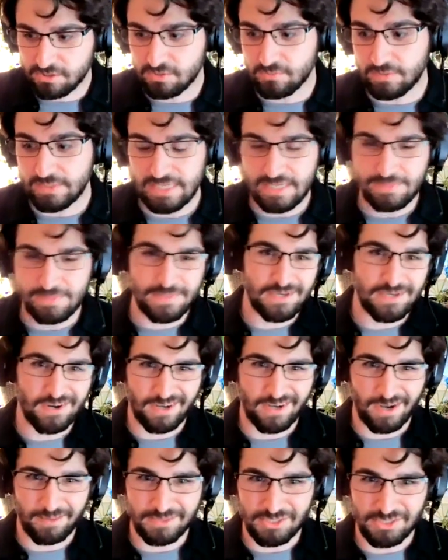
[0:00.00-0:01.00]
So when
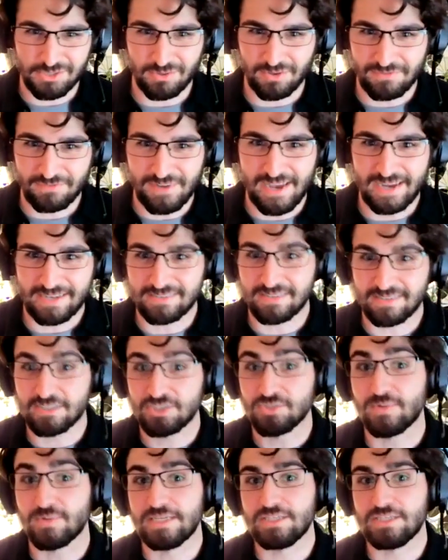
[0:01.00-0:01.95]
EPR oh, comes into effect, like yeah.